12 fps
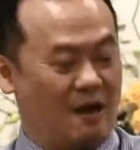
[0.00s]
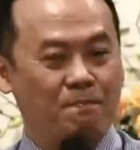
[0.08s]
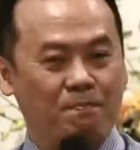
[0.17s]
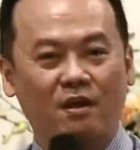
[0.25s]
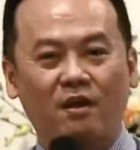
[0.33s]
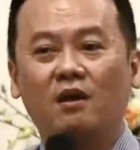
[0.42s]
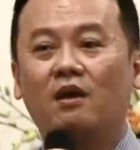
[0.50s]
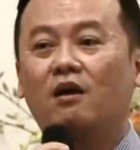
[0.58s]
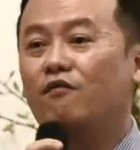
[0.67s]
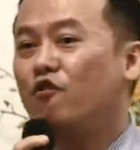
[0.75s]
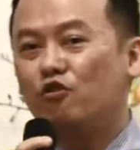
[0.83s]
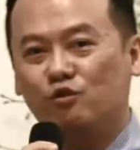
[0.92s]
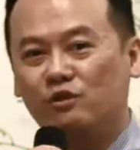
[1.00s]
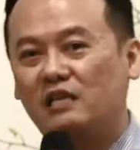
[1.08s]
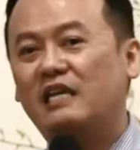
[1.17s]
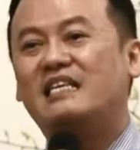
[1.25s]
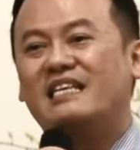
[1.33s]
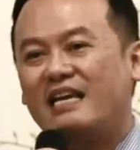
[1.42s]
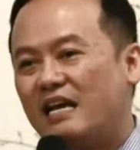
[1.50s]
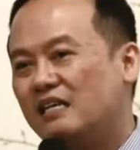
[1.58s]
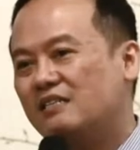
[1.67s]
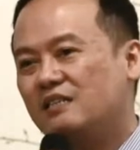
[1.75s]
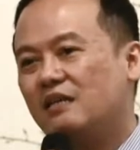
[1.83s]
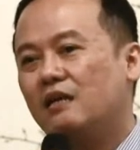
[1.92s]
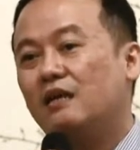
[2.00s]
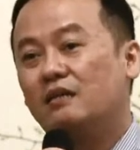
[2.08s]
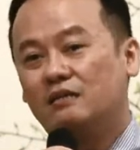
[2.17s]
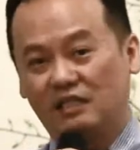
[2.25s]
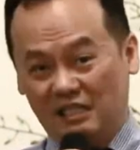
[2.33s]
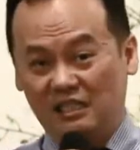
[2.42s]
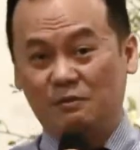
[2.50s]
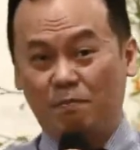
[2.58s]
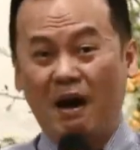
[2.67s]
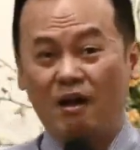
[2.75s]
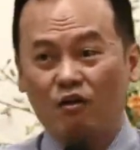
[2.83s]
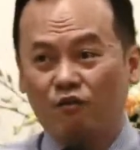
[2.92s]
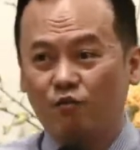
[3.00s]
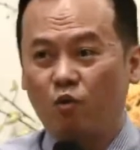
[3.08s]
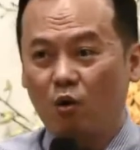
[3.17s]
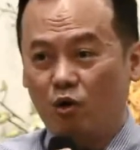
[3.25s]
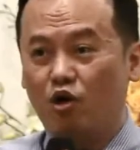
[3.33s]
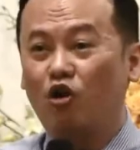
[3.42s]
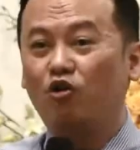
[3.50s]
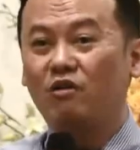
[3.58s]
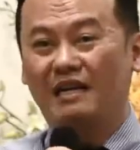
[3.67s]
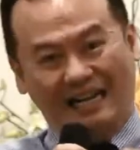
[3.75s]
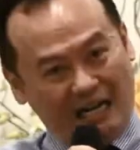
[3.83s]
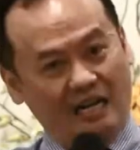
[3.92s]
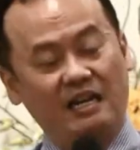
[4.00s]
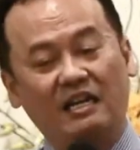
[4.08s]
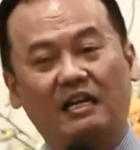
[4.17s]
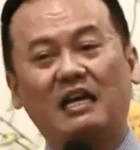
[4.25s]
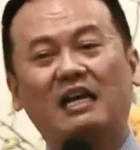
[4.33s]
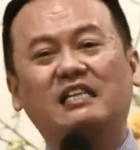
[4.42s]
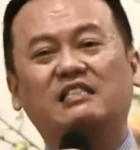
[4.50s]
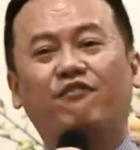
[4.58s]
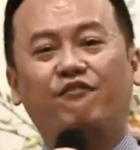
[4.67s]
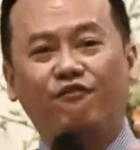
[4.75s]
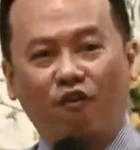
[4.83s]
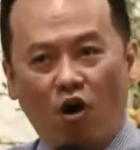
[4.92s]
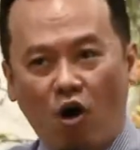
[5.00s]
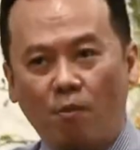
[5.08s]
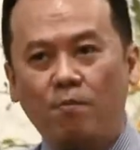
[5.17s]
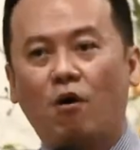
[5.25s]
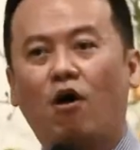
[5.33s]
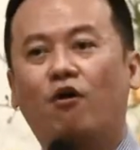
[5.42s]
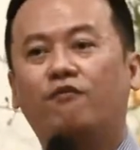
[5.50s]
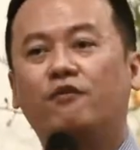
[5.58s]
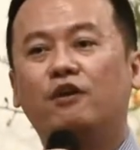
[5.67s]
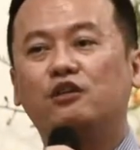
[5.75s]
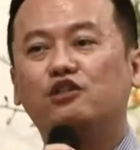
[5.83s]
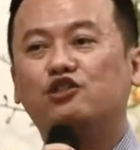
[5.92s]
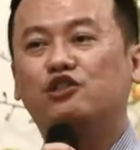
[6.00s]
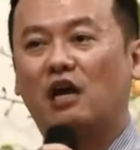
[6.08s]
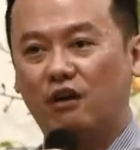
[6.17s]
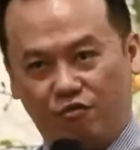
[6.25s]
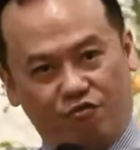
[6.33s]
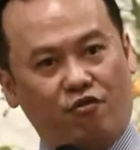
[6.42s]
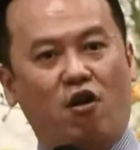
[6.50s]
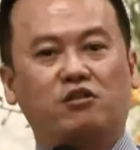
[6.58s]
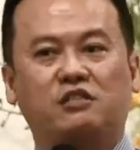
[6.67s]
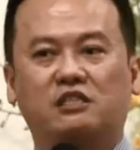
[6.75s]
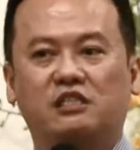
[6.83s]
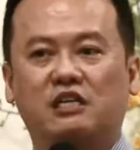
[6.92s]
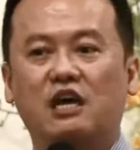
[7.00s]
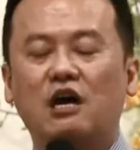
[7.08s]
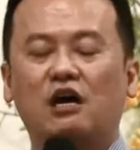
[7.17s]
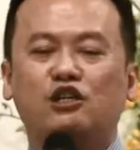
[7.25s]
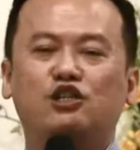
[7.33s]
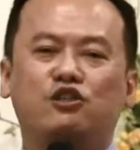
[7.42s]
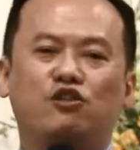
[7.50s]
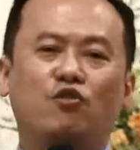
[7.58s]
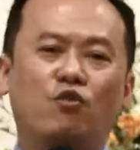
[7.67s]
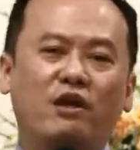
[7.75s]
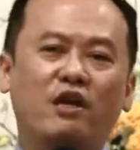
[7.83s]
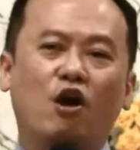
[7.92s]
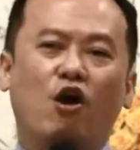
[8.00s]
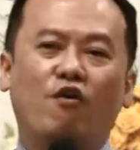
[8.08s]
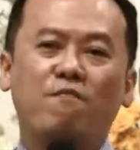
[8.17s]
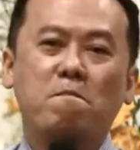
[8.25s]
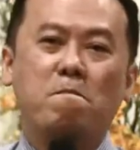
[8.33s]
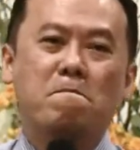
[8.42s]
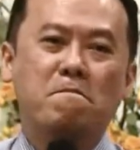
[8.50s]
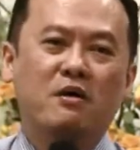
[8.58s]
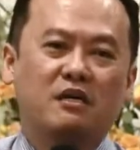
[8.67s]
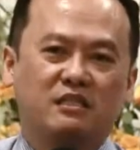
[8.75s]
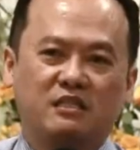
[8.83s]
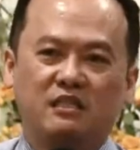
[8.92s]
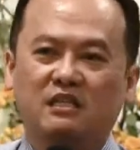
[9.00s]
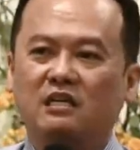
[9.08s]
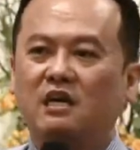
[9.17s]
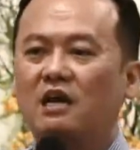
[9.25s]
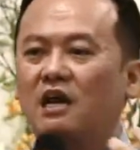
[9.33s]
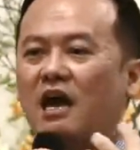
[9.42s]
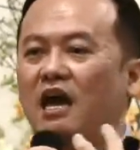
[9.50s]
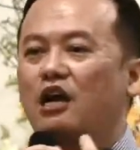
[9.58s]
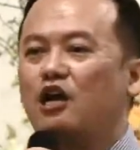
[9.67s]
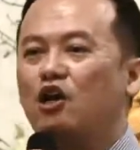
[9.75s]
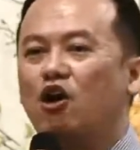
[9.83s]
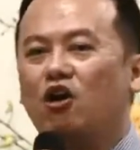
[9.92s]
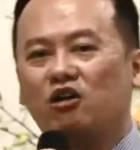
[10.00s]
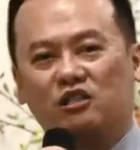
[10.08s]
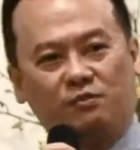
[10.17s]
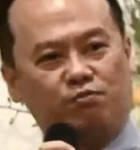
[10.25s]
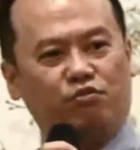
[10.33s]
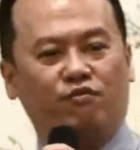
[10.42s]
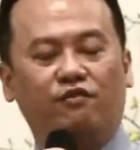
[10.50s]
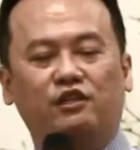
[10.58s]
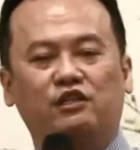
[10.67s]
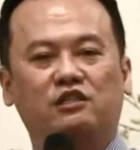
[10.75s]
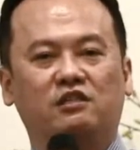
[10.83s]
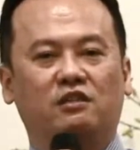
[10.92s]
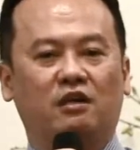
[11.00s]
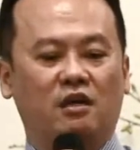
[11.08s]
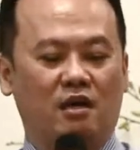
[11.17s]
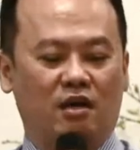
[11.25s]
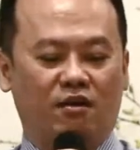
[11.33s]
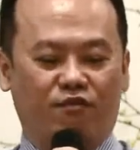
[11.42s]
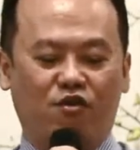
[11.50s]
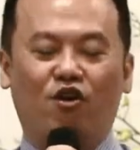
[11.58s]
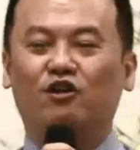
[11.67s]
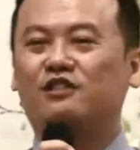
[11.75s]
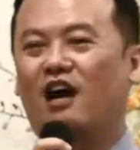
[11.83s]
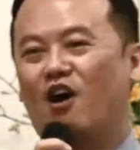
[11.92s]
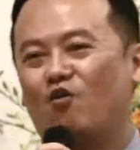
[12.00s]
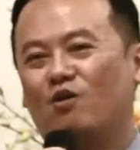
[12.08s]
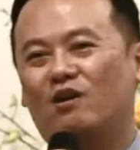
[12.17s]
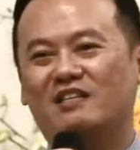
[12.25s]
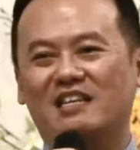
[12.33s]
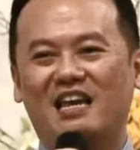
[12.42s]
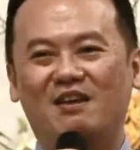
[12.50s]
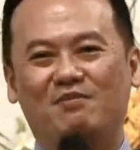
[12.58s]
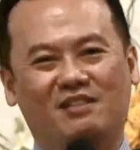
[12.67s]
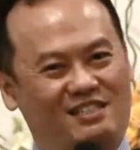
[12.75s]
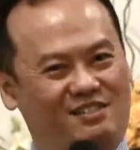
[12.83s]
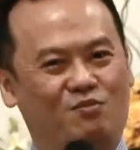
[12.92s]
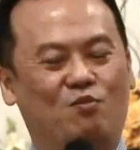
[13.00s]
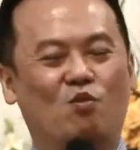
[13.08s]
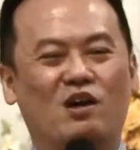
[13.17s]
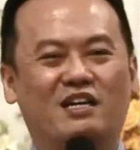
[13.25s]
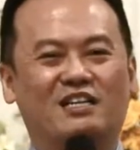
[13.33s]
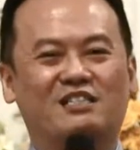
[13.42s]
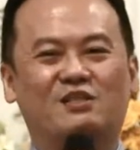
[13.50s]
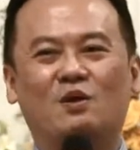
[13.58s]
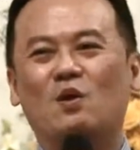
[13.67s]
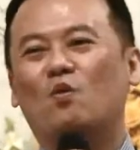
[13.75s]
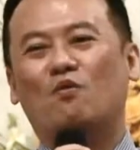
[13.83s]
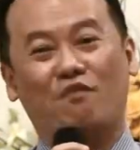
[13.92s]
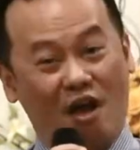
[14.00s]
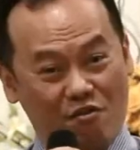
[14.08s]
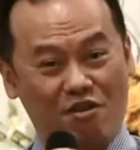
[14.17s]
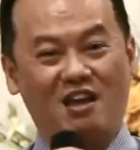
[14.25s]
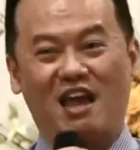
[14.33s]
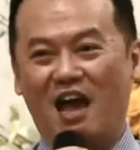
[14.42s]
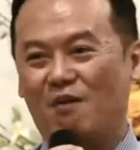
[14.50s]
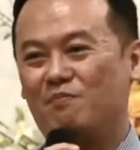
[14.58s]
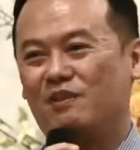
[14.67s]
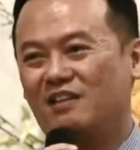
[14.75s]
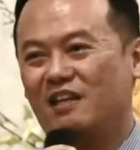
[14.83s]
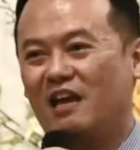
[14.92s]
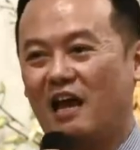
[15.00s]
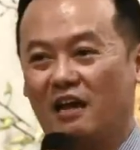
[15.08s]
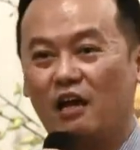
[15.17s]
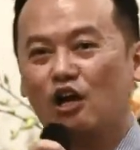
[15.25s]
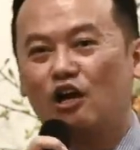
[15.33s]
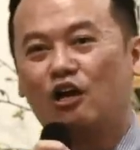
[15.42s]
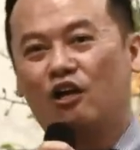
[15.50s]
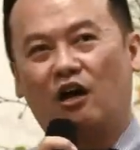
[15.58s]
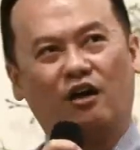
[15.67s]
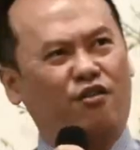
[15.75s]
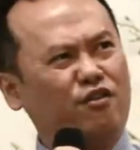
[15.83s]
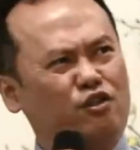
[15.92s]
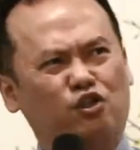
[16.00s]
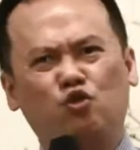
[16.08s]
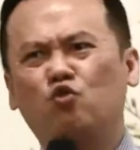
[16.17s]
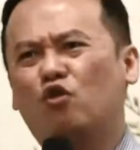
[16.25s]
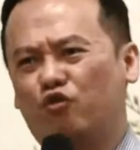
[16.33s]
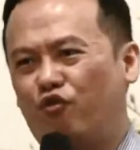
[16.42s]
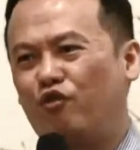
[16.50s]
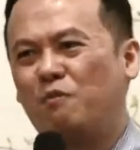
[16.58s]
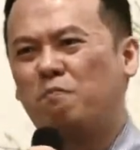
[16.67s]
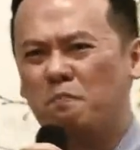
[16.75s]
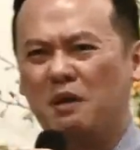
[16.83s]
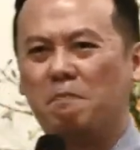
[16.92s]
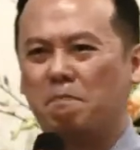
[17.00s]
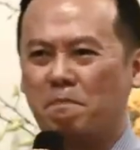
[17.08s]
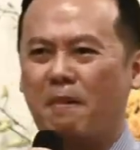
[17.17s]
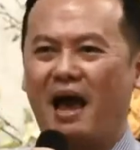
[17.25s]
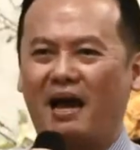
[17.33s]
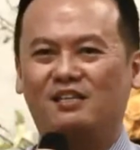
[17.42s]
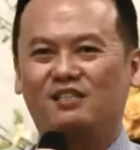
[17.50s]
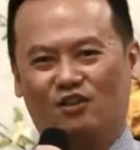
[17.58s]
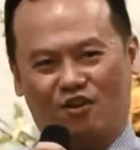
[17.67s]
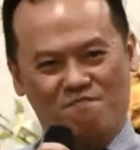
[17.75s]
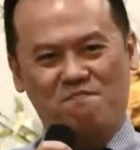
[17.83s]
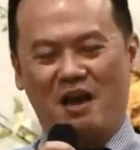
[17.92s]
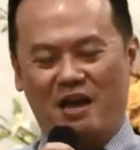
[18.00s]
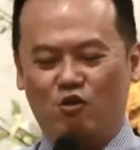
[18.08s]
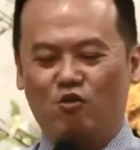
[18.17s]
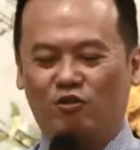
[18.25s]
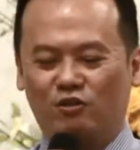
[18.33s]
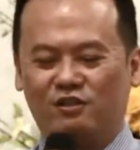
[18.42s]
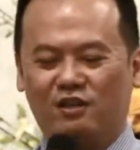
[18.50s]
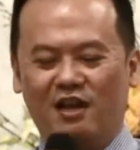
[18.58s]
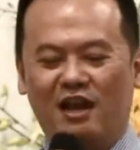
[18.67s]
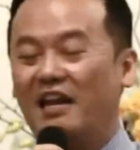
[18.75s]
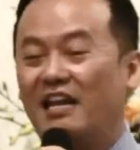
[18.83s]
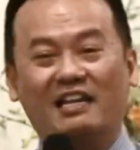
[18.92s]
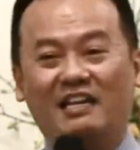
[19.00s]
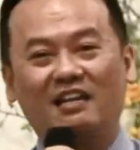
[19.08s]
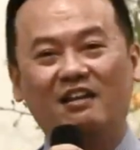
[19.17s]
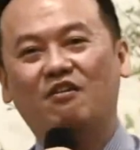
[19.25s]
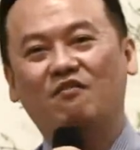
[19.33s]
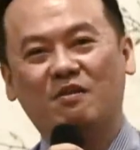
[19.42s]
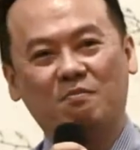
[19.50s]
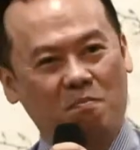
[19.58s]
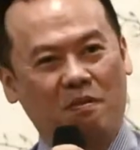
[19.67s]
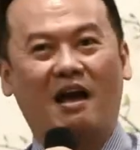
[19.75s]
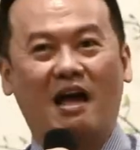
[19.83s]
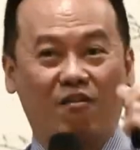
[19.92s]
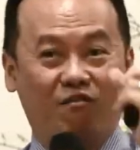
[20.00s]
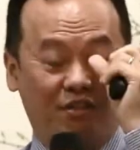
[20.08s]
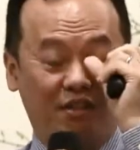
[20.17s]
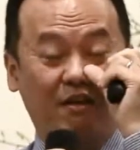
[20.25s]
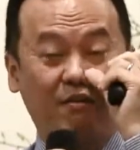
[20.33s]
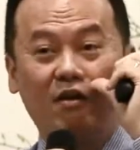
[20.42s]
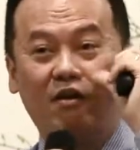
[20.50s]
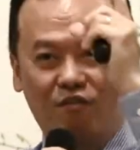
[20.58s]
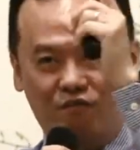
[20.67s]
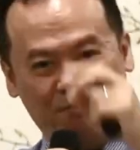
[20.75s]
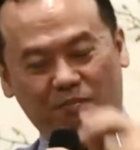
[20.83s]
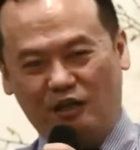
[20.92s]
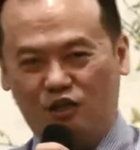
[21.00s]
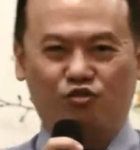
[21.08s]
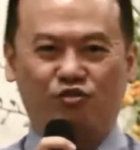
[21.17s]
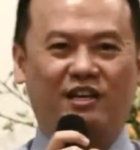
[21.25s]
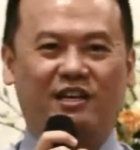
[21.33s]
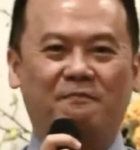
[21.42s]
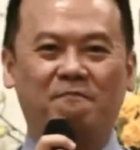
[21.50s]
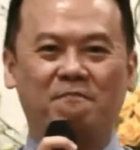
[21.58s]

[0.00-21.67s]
And of course we said, yes, this is part of what we call gleaning. It's a form of generosity, a showing of mercy and God's provision. And of course, our neighbors' workers were very happy. They had, I think, two or three big bags of mangoes, and they didn't even pluck everything from that tree.